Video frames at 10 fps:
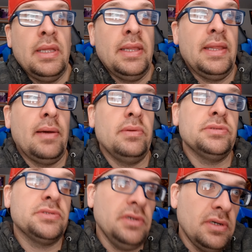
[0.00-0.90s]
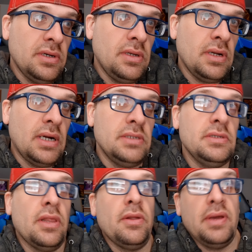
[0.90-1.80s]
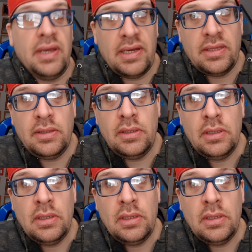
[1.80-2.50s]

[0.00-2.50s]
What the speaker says: That was good. On the other hand,